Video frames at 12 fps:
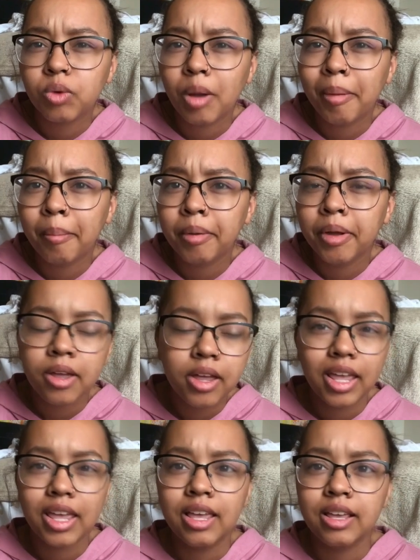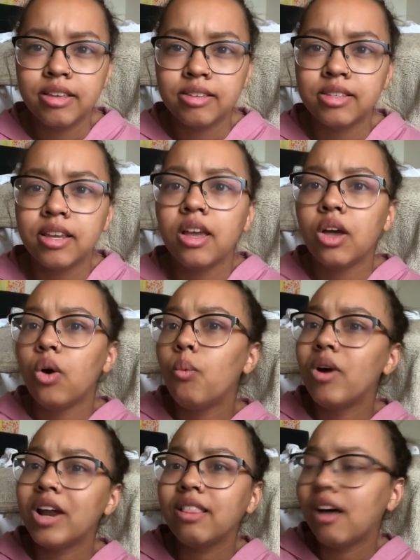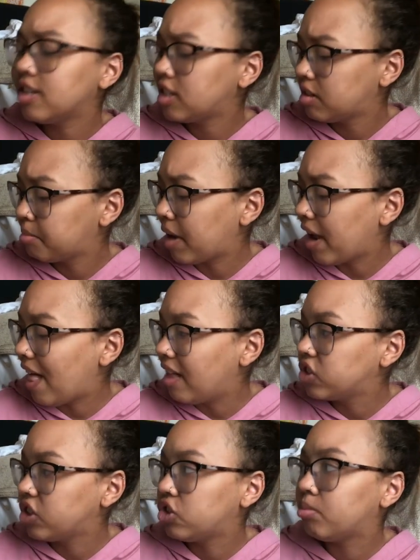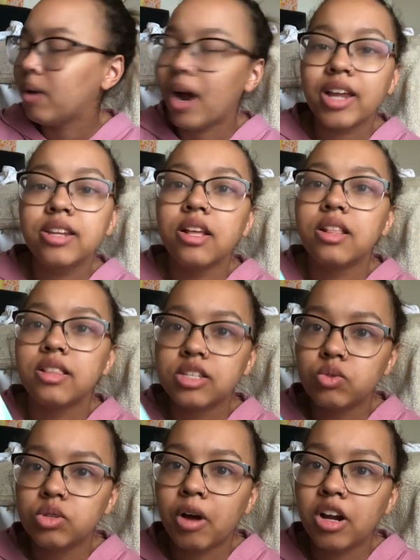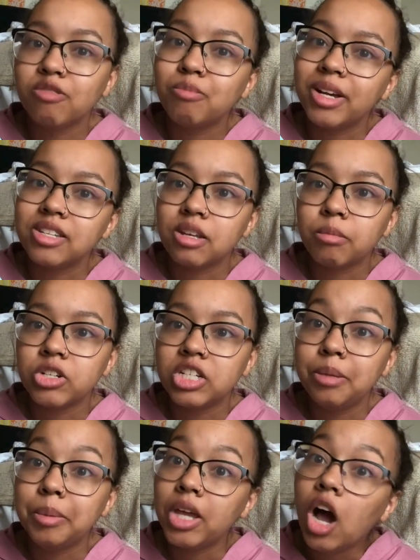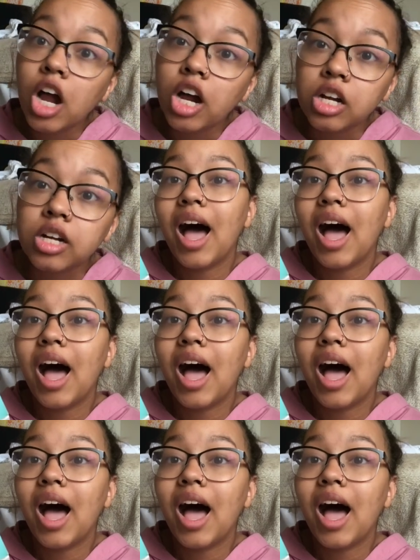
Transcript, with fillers: wrap up is What I Lost by Alexandra Bracken. This was part of my summer TBR.